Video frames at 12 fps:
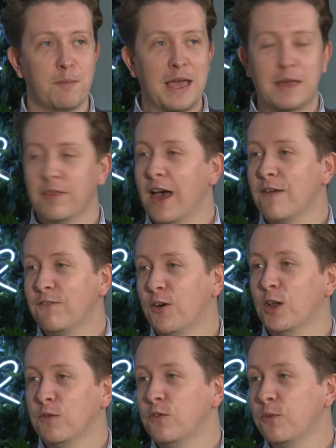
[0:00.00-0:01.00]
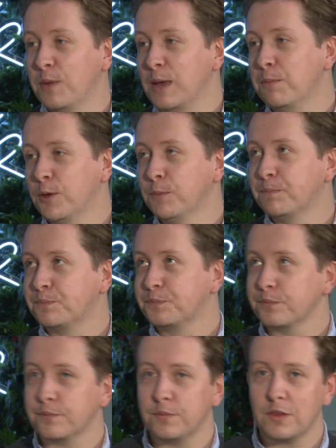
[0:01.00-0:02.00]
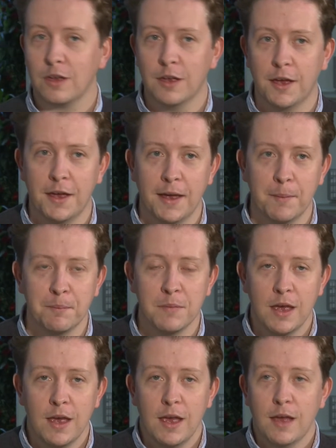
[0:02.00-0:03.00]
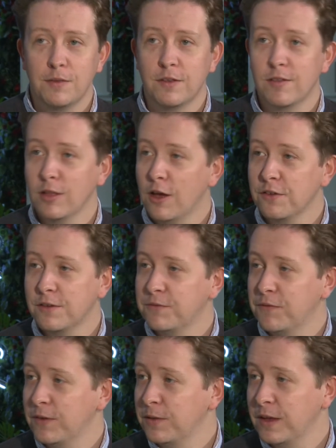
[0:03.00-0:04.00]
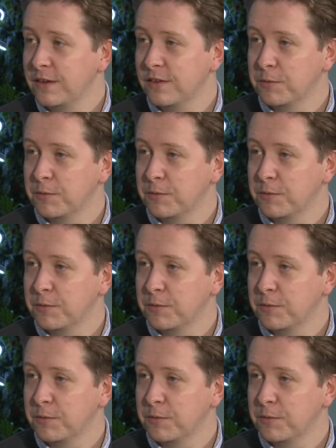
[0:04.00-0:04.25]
make that affordable for people. There's lots of different things